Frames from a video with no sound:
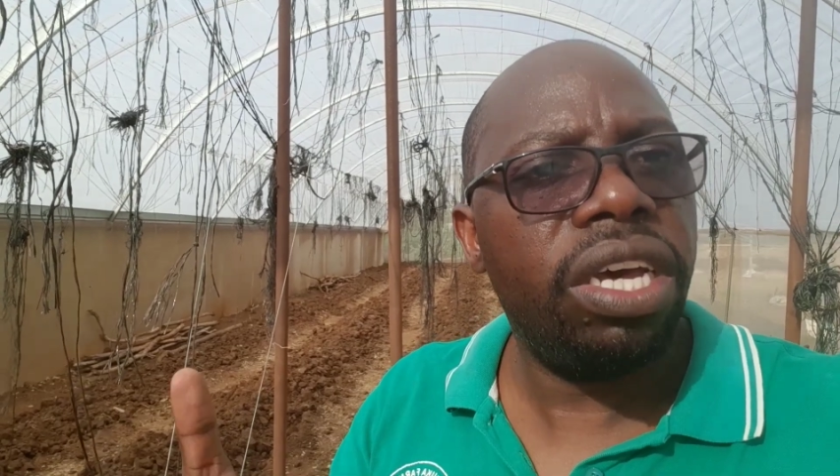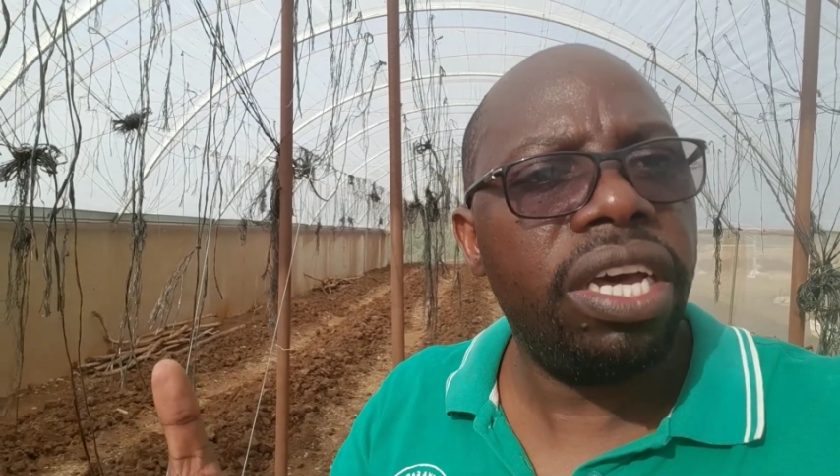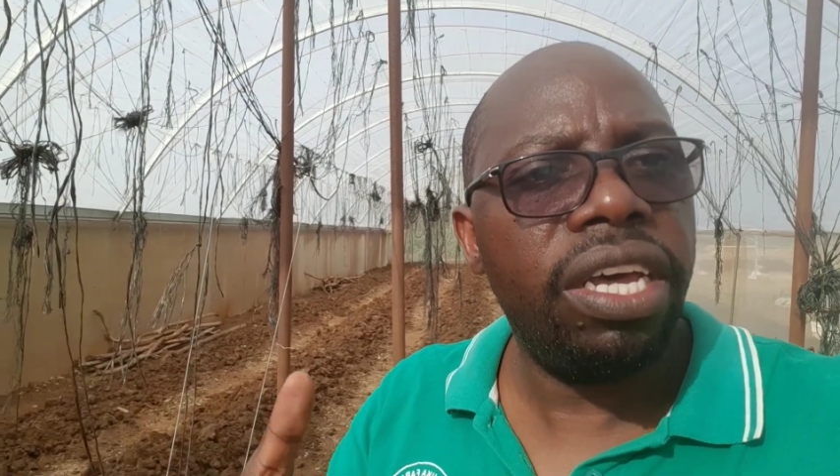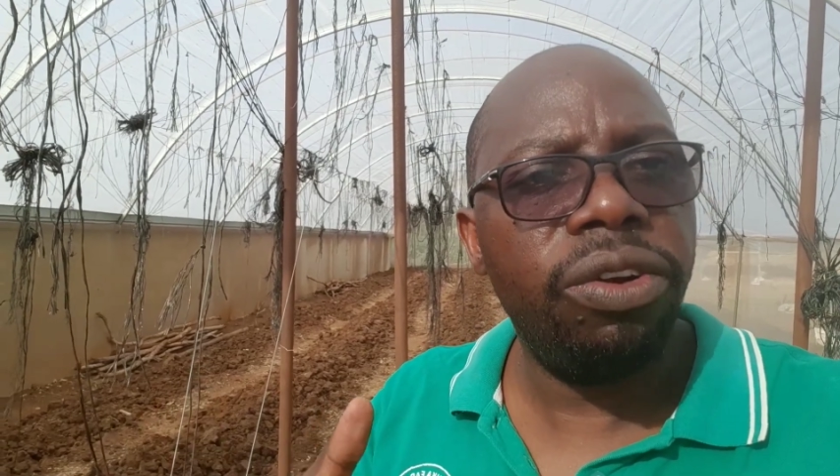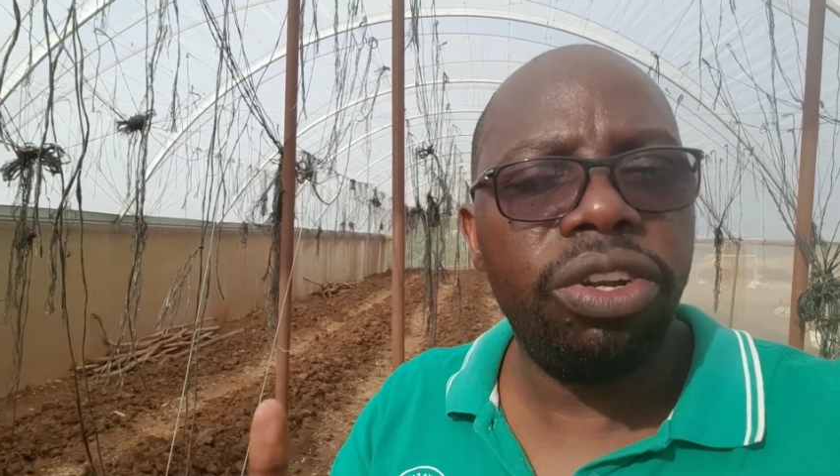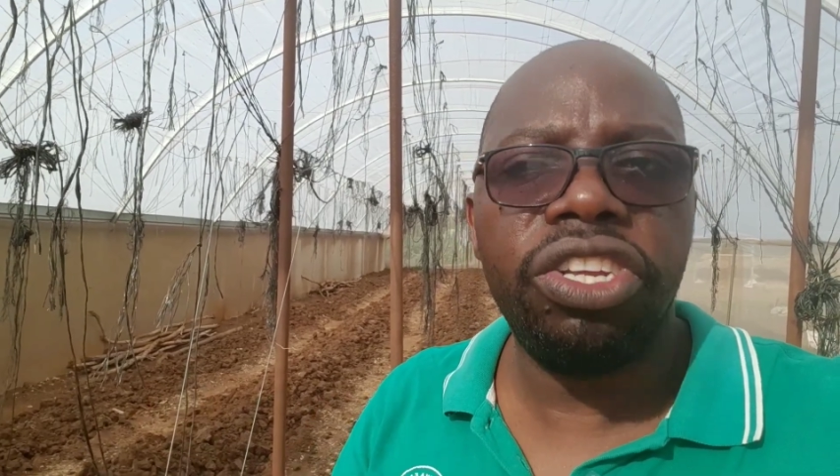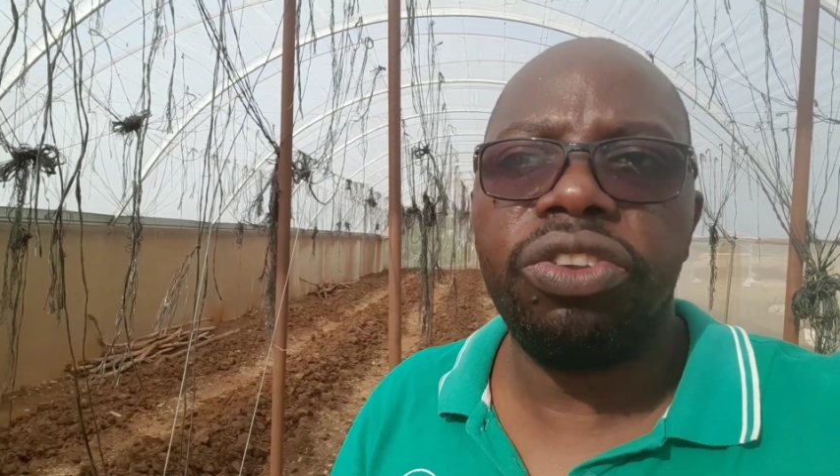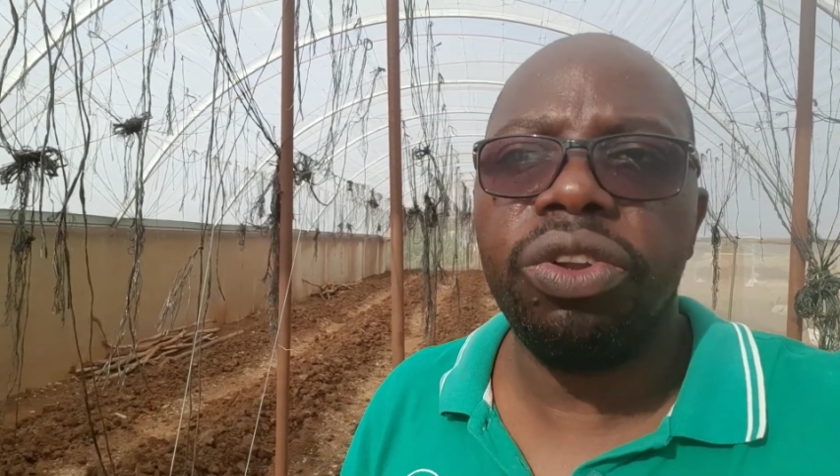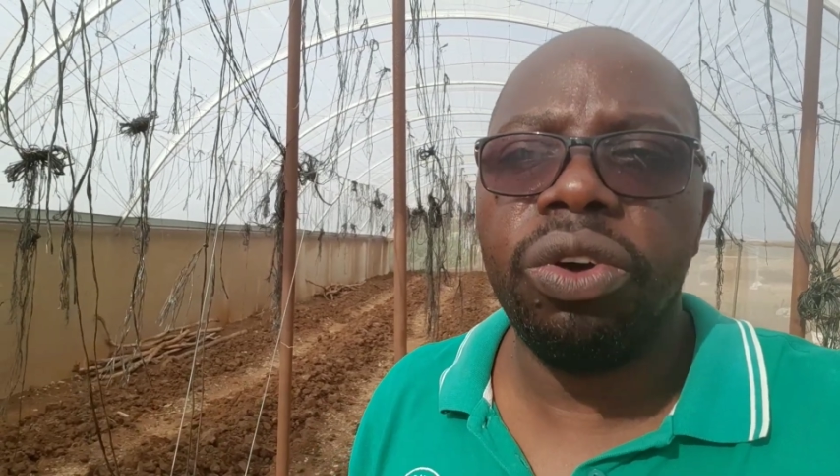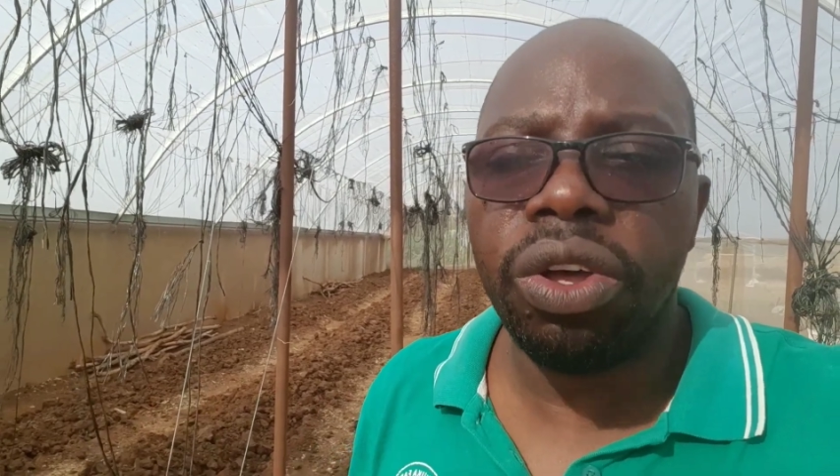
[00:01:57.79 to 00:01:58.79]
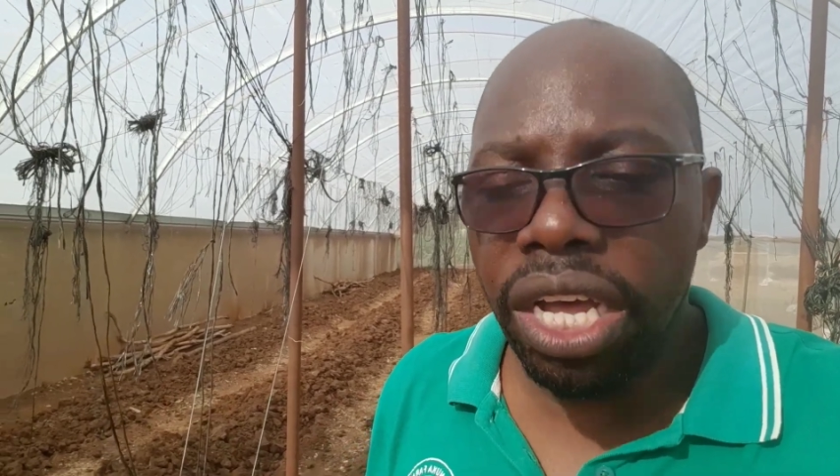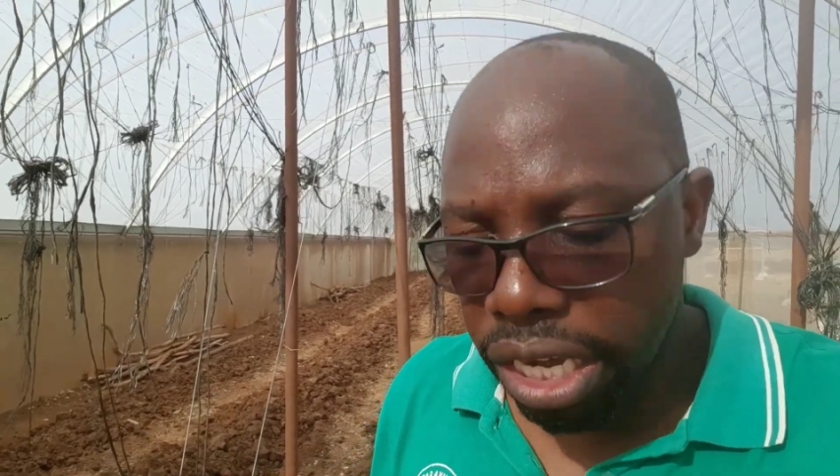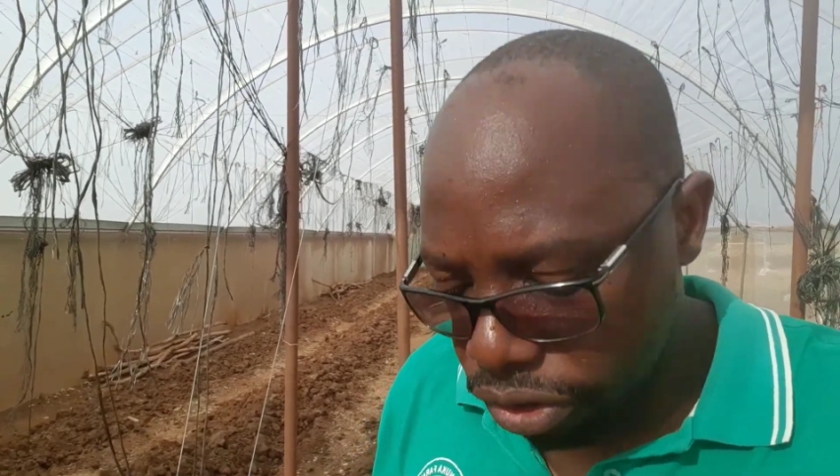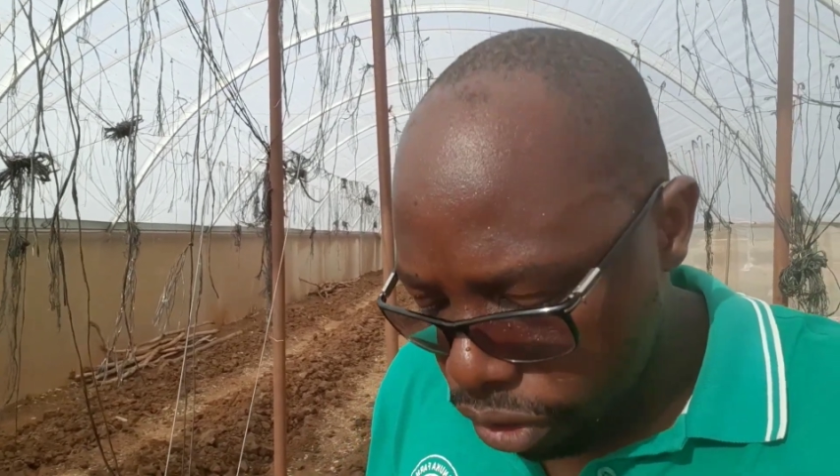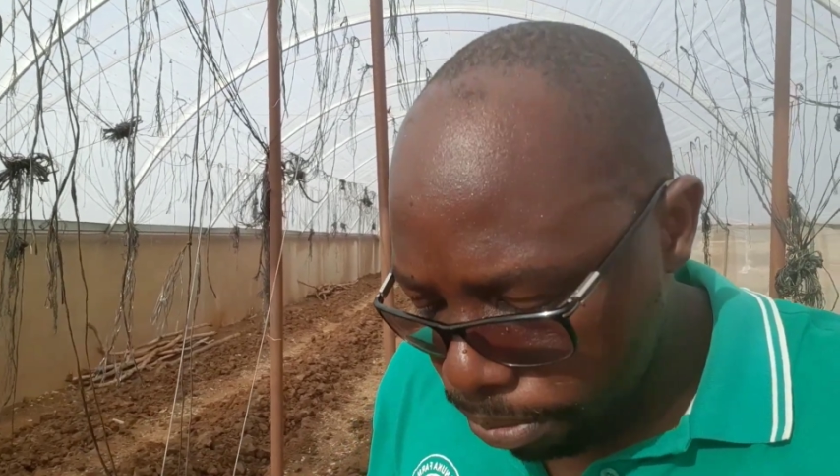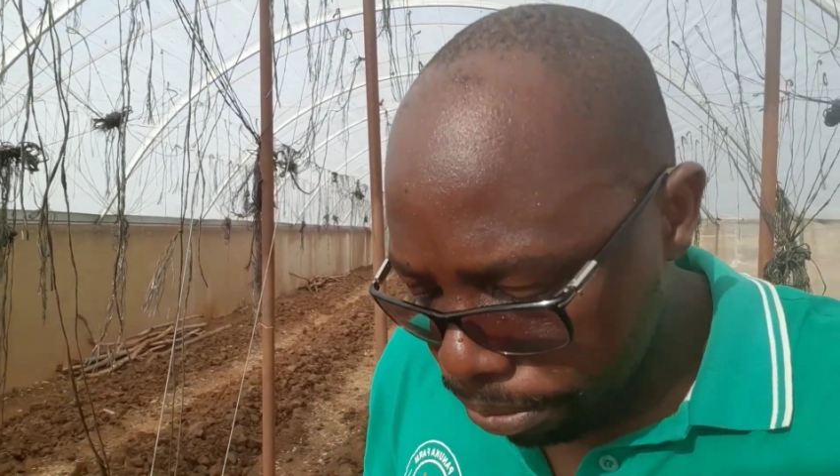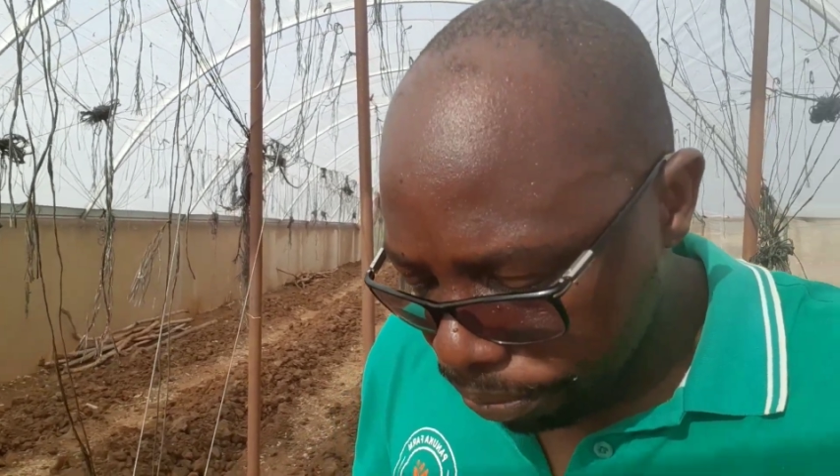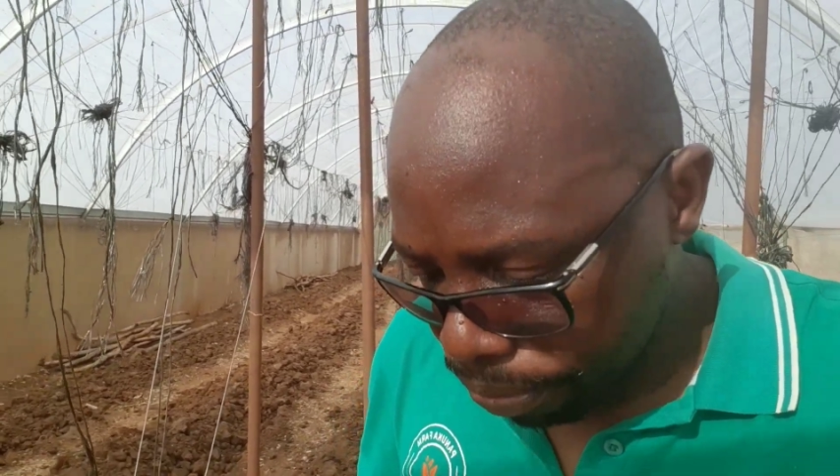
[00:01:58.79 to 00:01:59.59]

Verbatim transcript: uh, a rotational uh, crop.